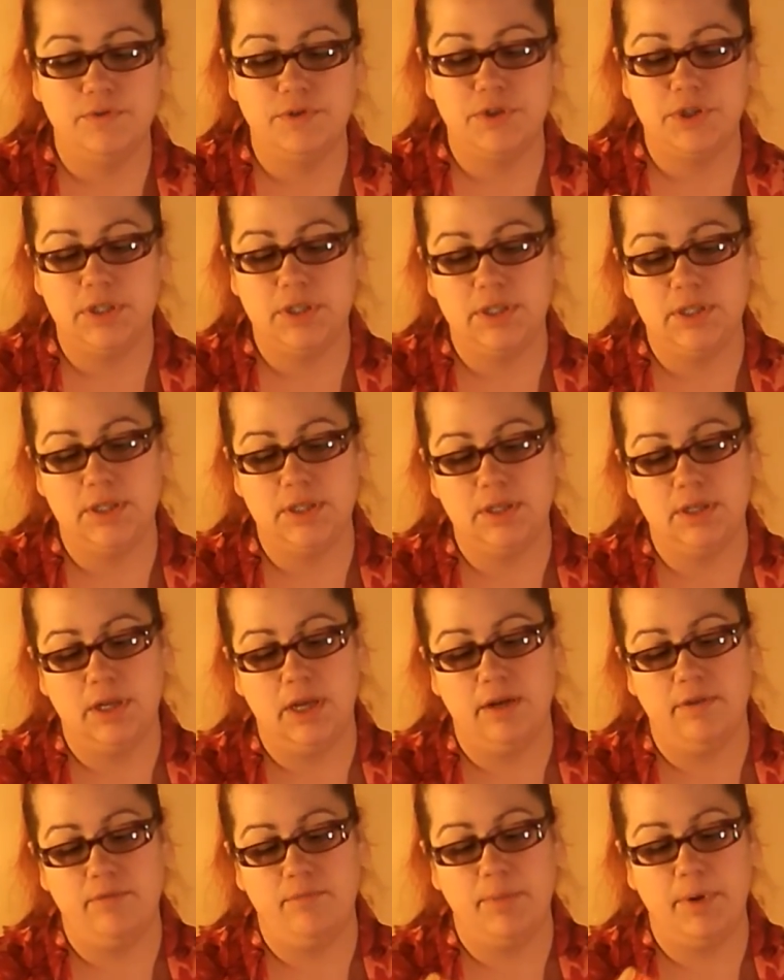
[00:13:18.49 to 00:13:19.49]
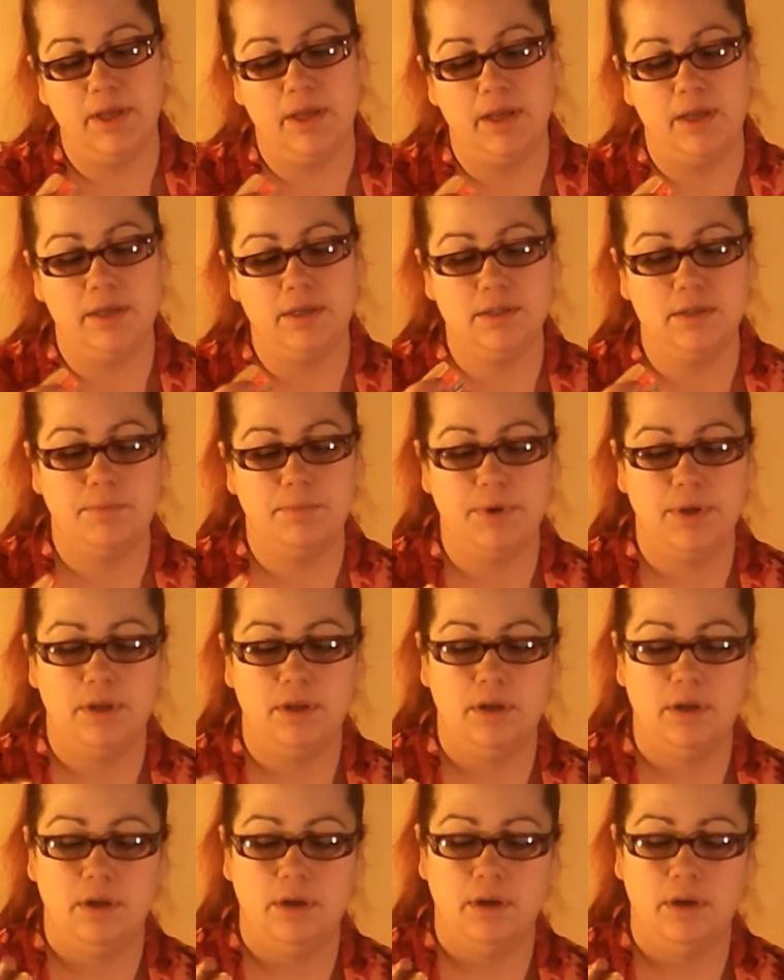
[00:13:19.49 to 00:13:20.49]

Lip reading: if she didn't have bangs, but